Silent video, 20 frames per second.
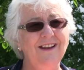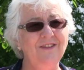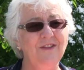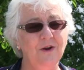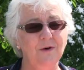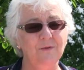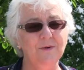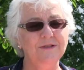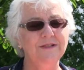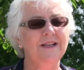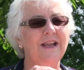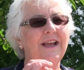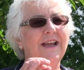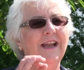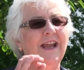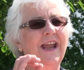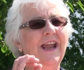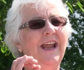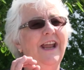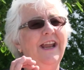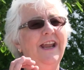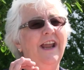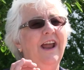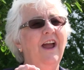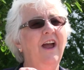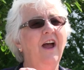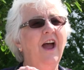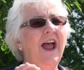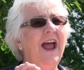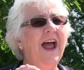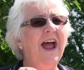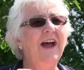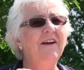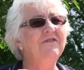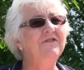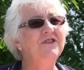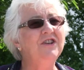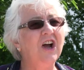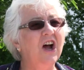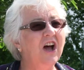and there was like a
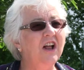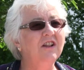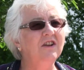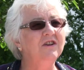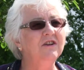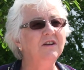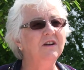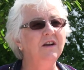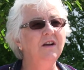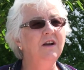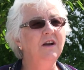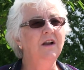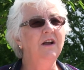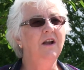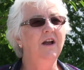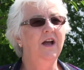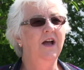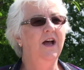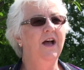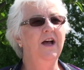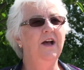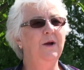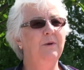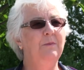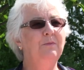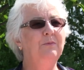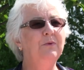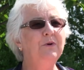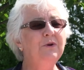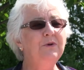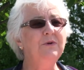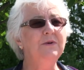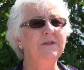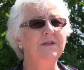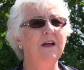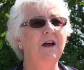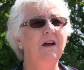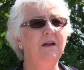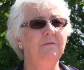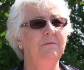$50 bruise
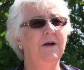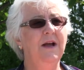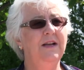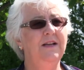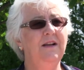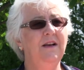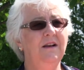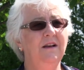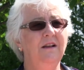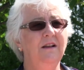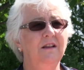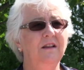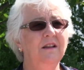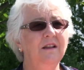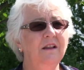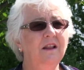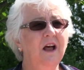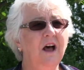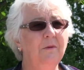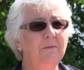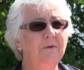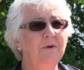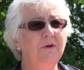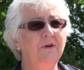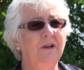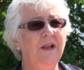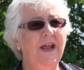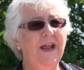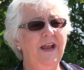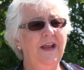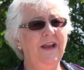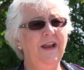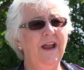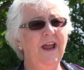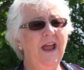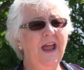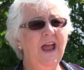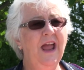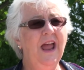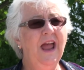on my upper leg.
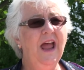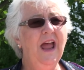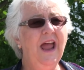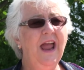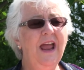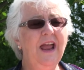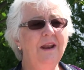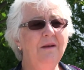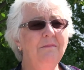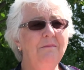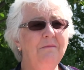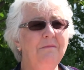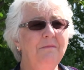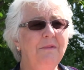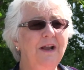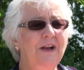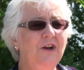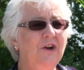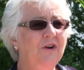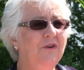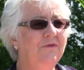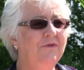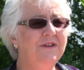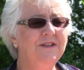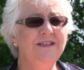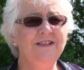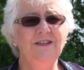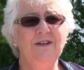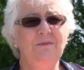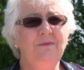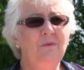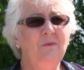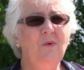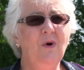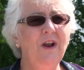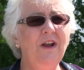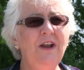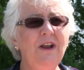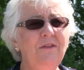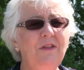And my girlfriend said to me,
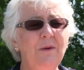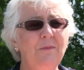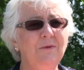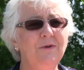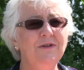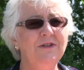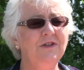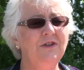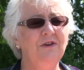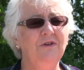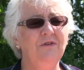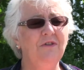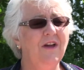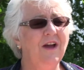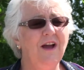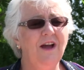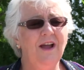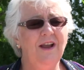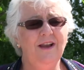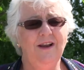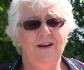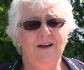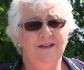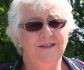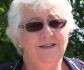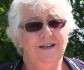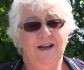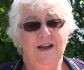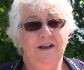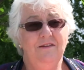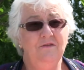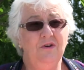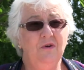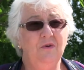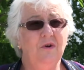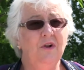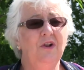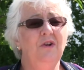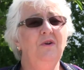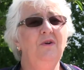"Why do you have that bruise on your thigh?" And I said, "I have no
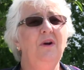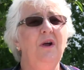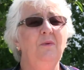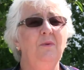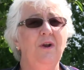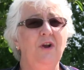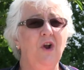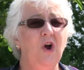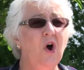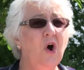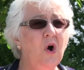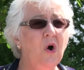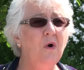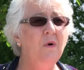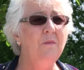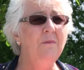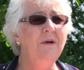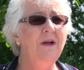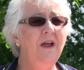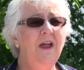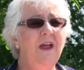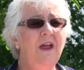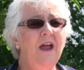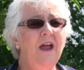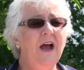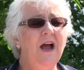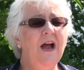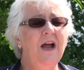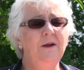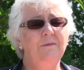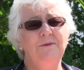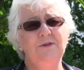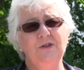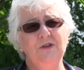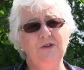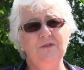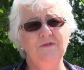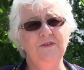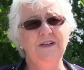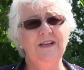clue." I went home, I
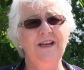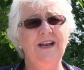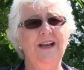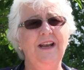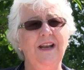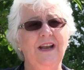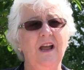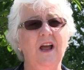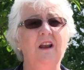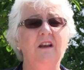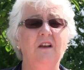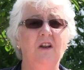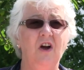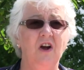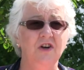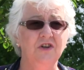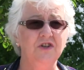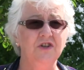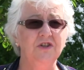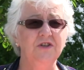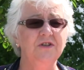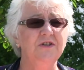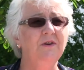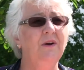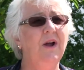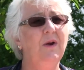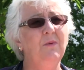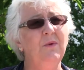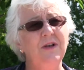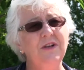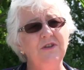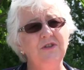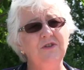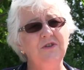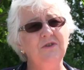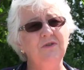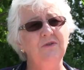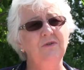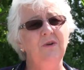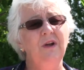observed it, and it got larger. So I went
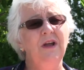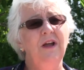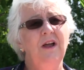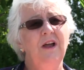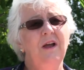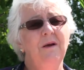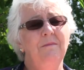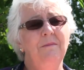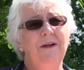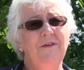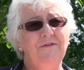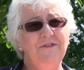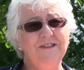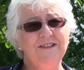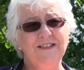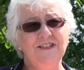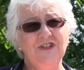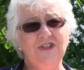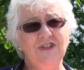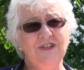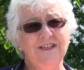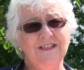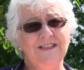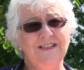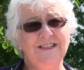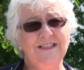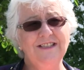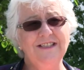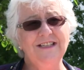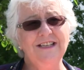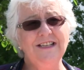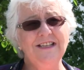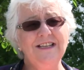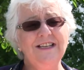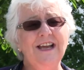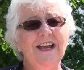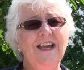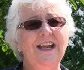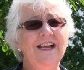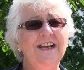to my physician assistant
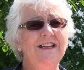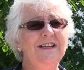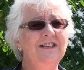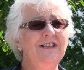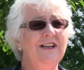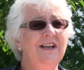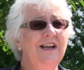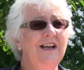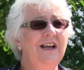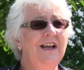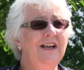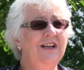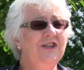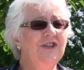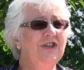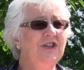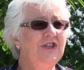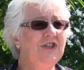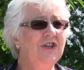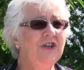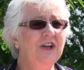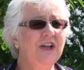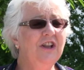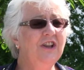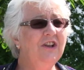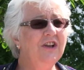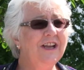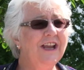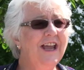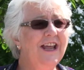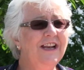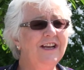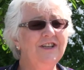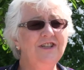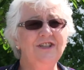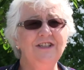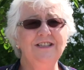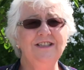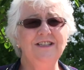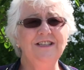and she took a look at it and
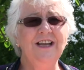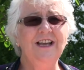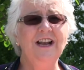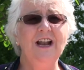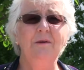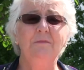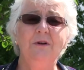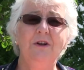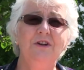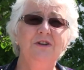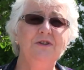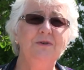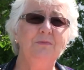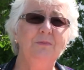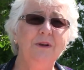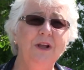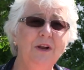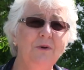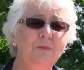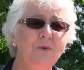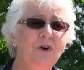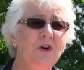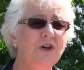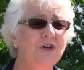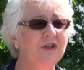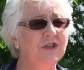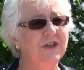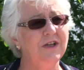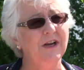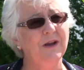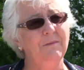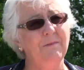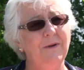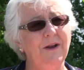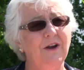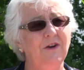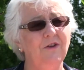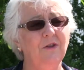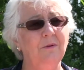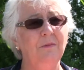she said, "I'm going to do blood work." She
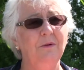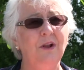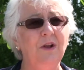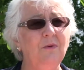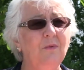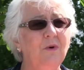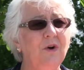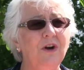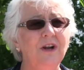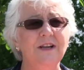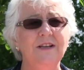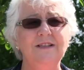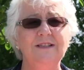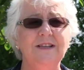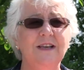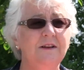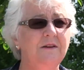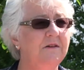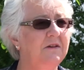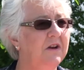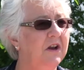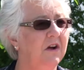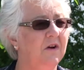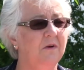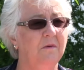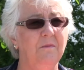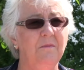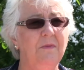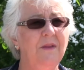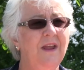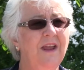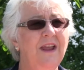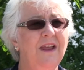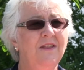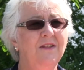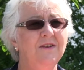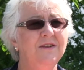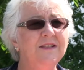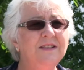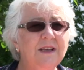compared the blood work and said, "No,
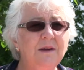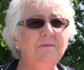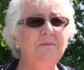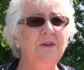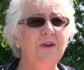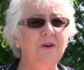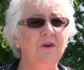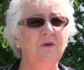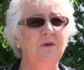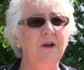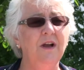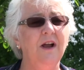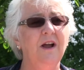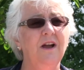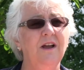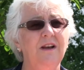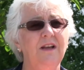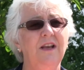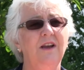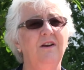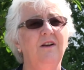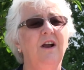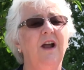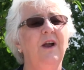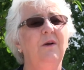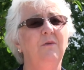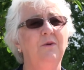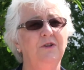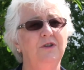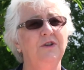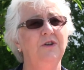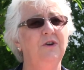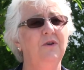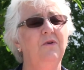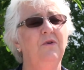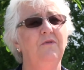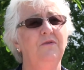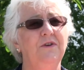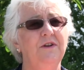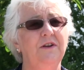there's something going on here. I want you to
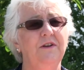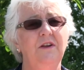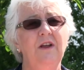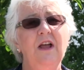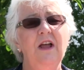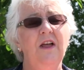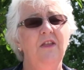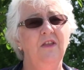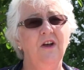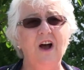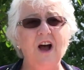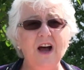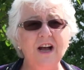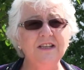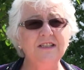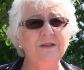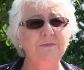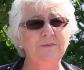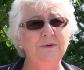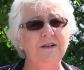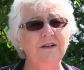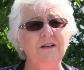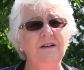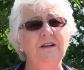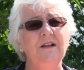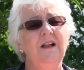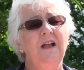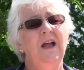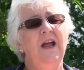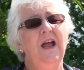go over to the hospital."